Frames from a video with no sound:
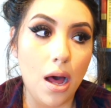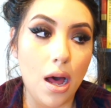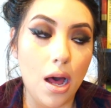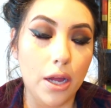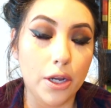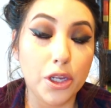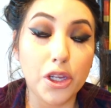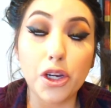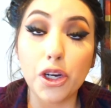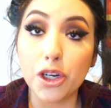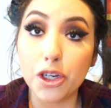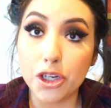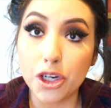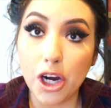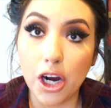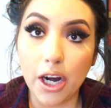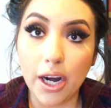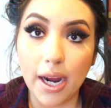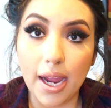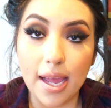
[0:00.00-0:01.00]
on your
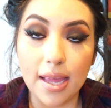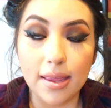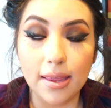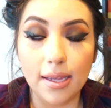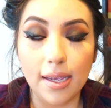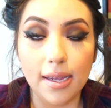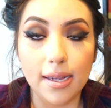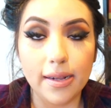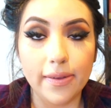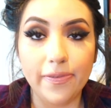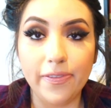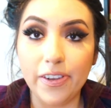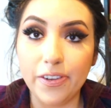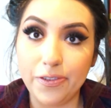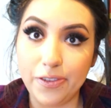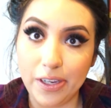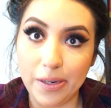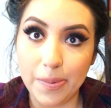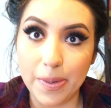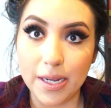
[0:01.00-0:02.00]
chart, and then
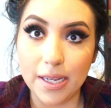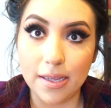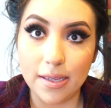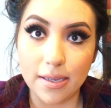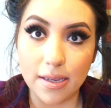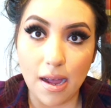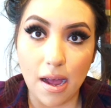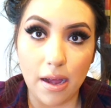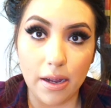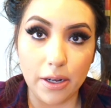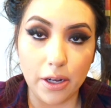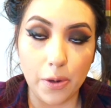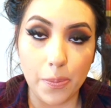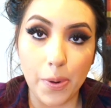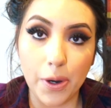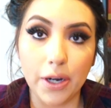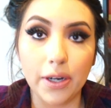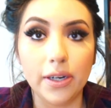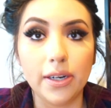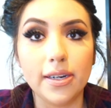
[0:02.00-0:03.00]
15 minutes on your
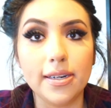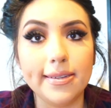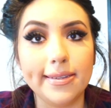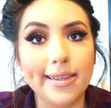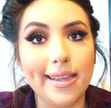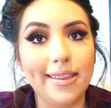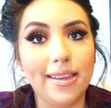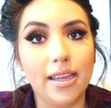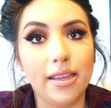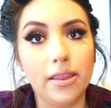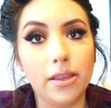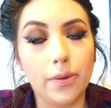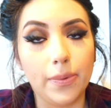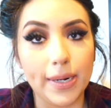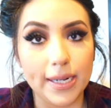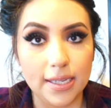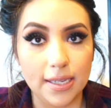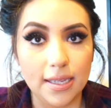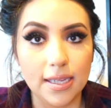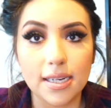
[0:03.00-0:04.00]
partner's, and then the
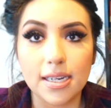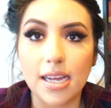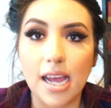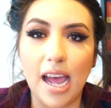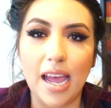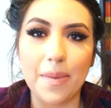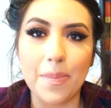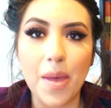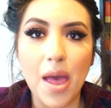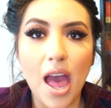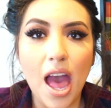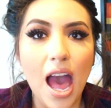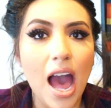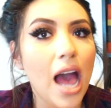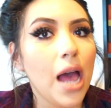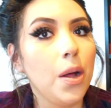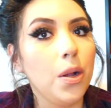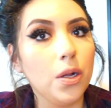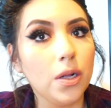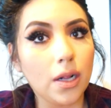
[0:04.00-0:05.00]
rest of the time
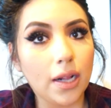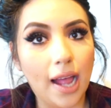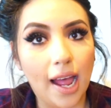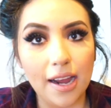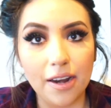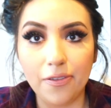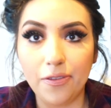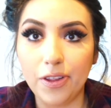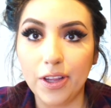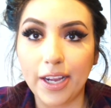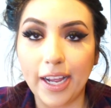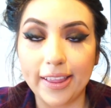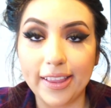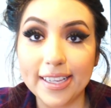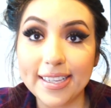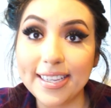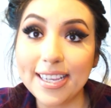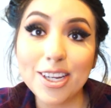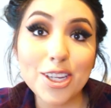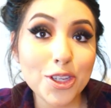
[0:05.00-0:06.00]
I'll kind of look at
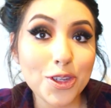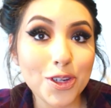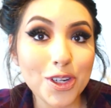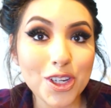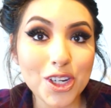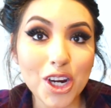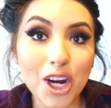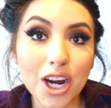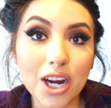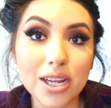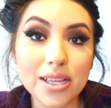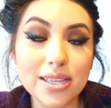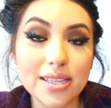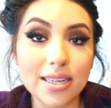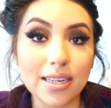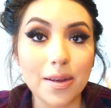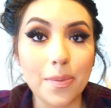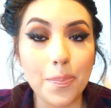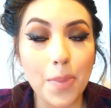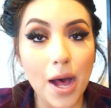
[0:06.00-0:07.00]
the synastry charts,
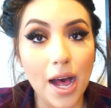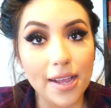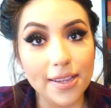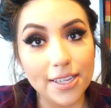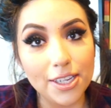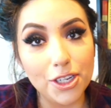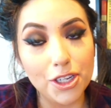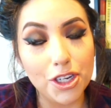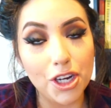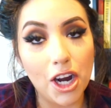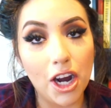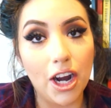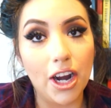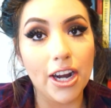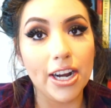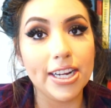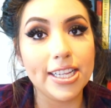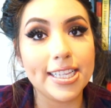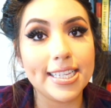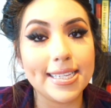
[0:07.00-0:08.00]
the composite
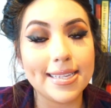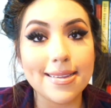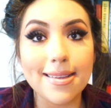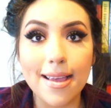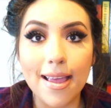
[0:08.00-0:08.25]
charts,